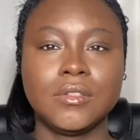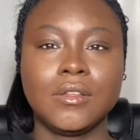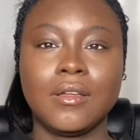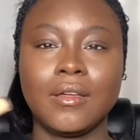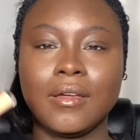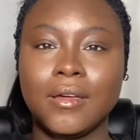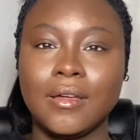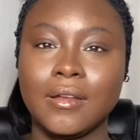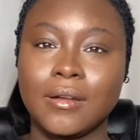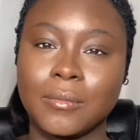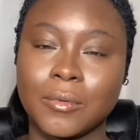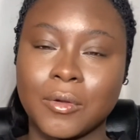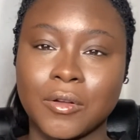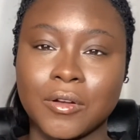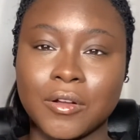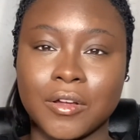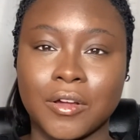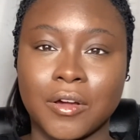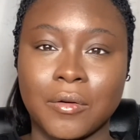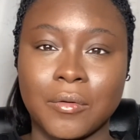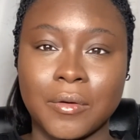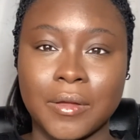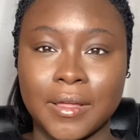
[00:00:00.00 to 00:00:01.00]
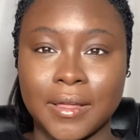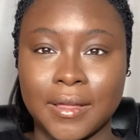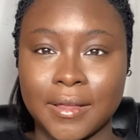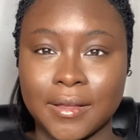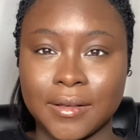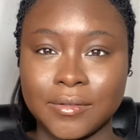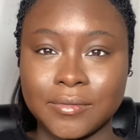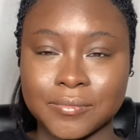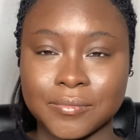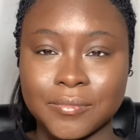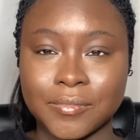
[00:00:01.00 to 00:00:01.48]
And I'm gonna go
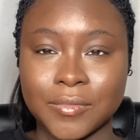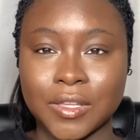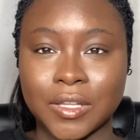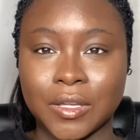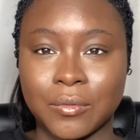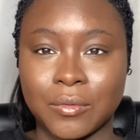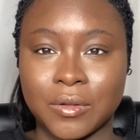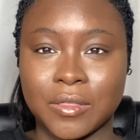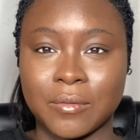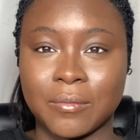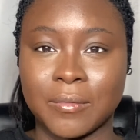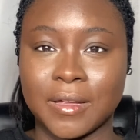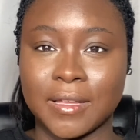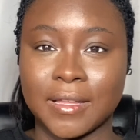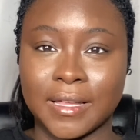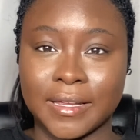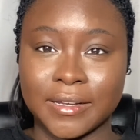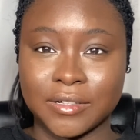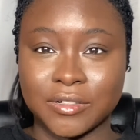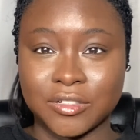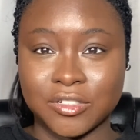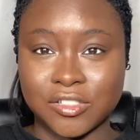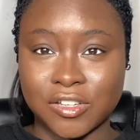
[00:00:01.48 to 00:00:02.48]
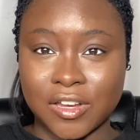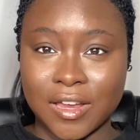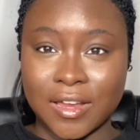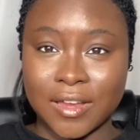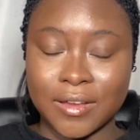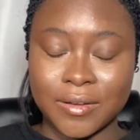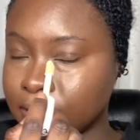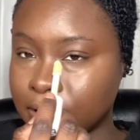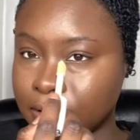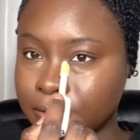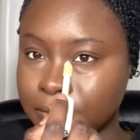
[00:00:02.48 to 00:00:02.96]
in with my lighter
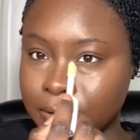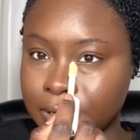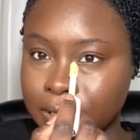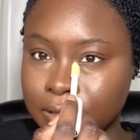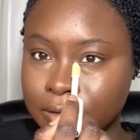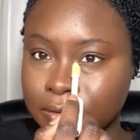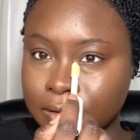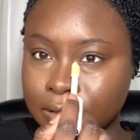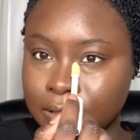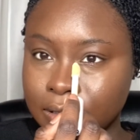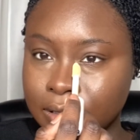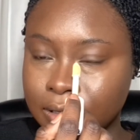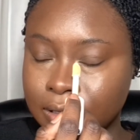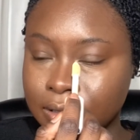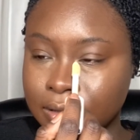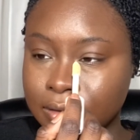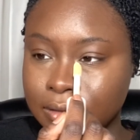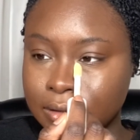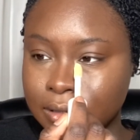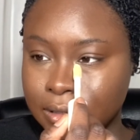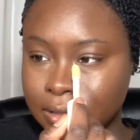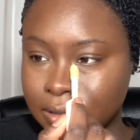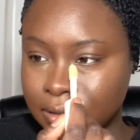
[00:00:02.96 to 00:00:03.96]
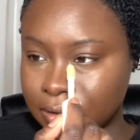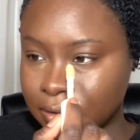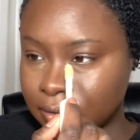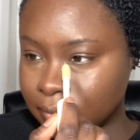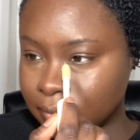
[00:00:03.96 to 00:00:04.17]
shade directly in the